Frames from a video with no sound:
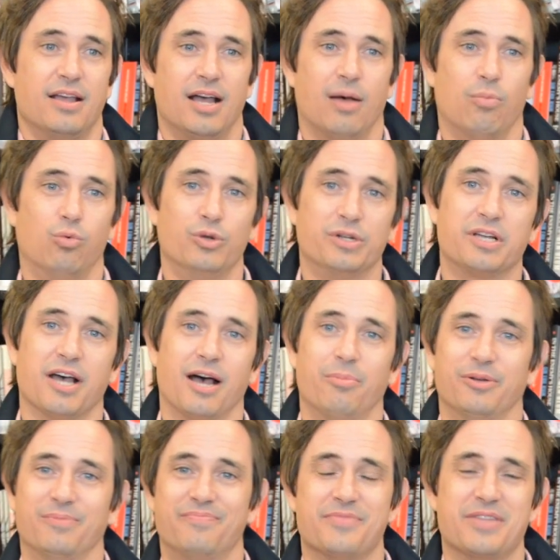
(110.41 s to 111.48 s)
a wood
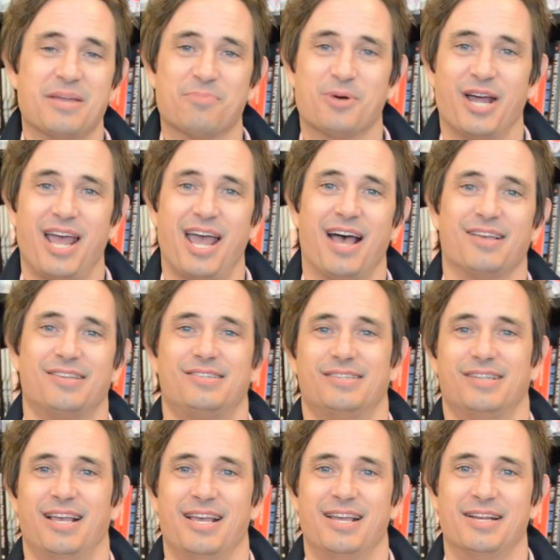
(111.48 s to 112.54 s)
cupboard in my house,
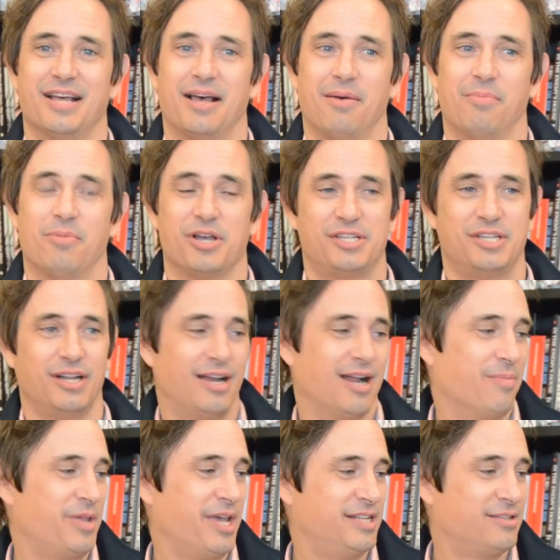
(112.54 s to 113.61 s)
and um, I sit it
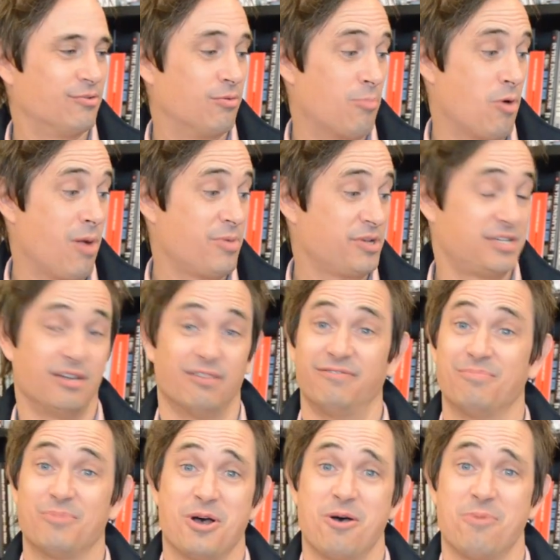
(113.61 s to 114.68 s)
up there to remind myself of
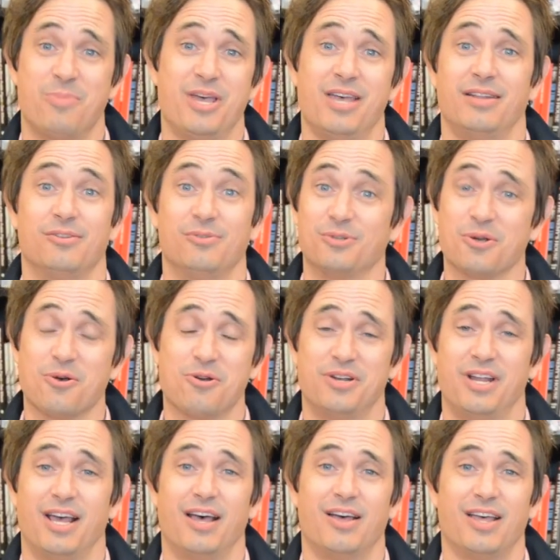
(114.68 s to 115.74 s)
my old man who's gone
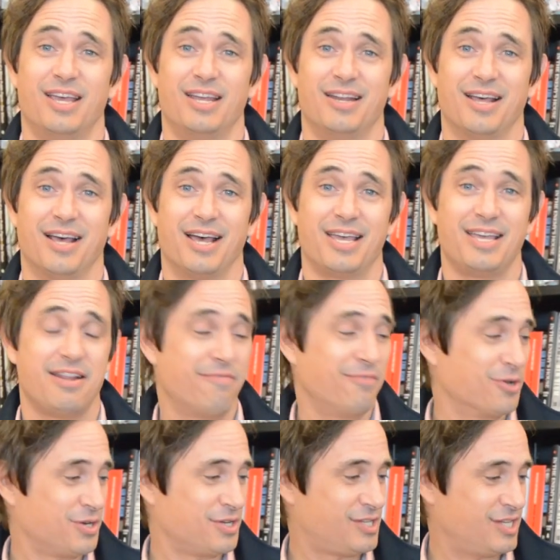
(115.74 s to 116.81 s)
now, and uh, he never
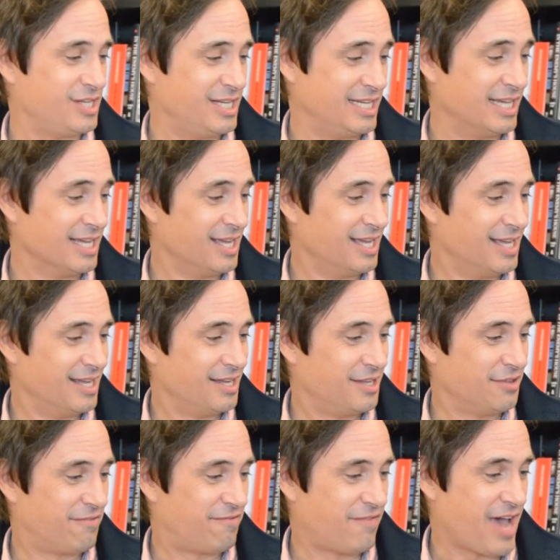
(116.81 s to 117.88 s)
got to see
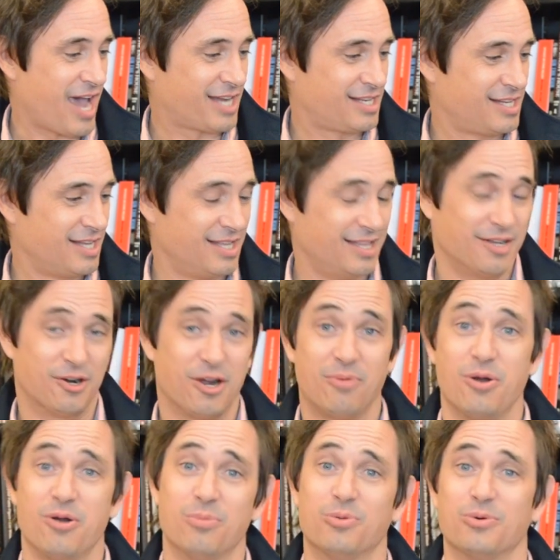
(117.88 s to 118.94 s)
the fact that I
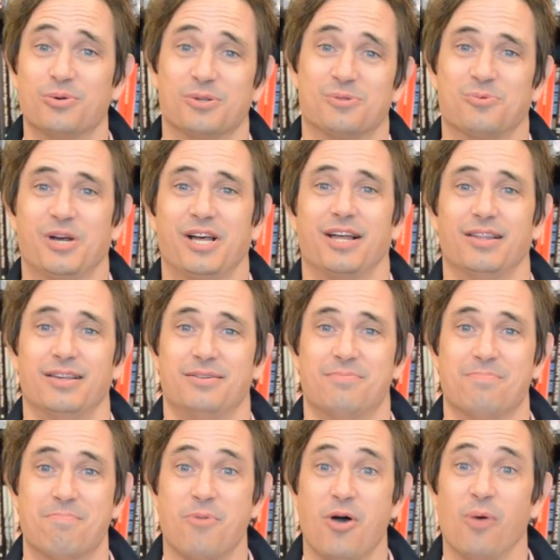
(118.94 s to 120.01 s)
wrote a book as well that
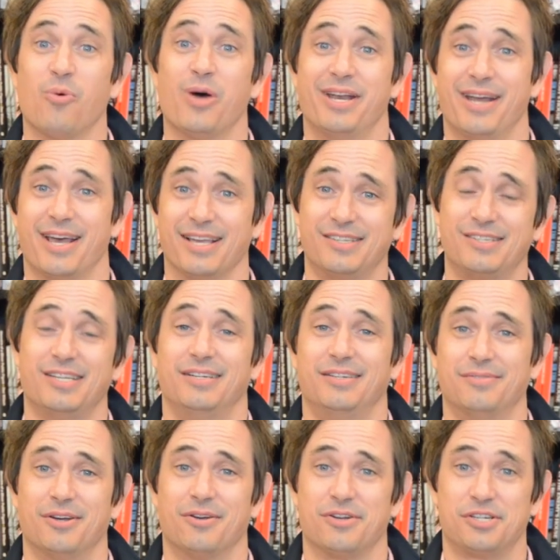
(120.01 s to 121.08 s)
might one day sit
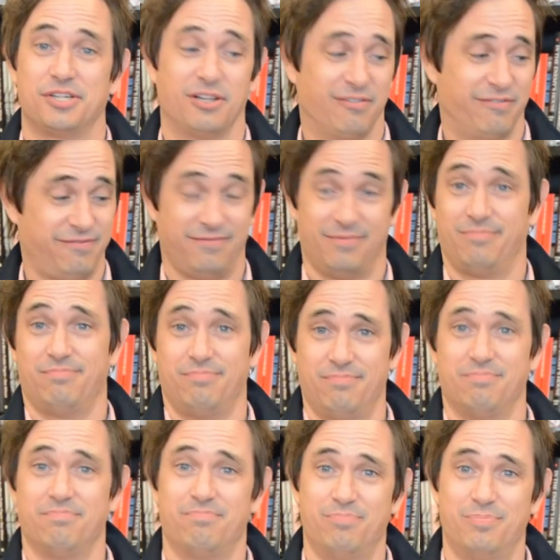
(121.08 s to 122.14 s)
on a shelf
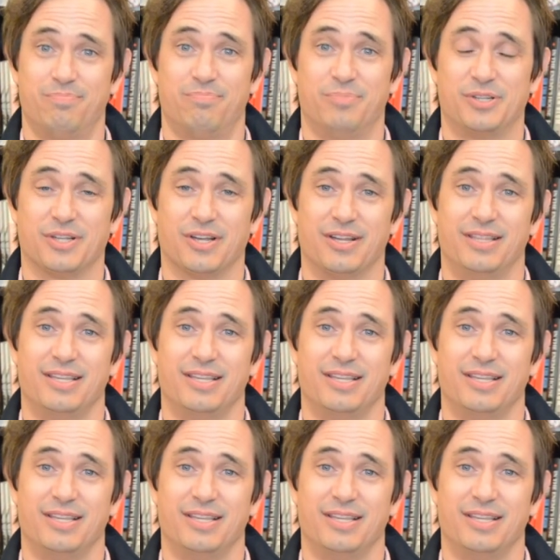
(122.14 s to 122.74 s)
beside